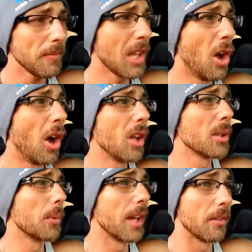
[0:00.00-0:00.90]
hall
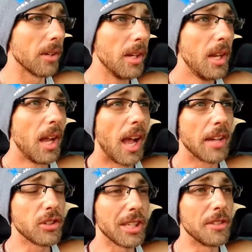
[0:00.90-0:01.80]
or whatever. I
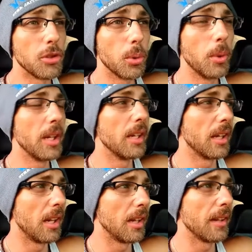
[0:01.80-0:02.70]
actually enjoyed
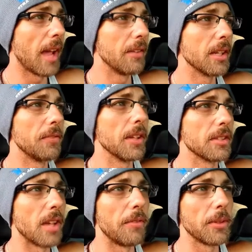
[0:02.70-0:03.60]
having the
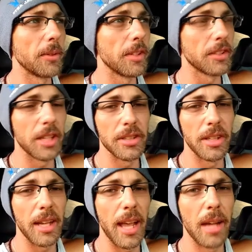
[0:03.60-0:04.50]
philosophical discussion
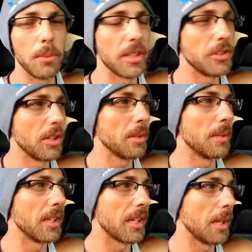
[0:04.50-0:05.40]
that I had with the
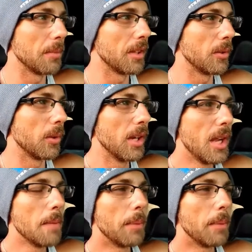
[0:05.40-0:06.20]
gentleman that came to the door.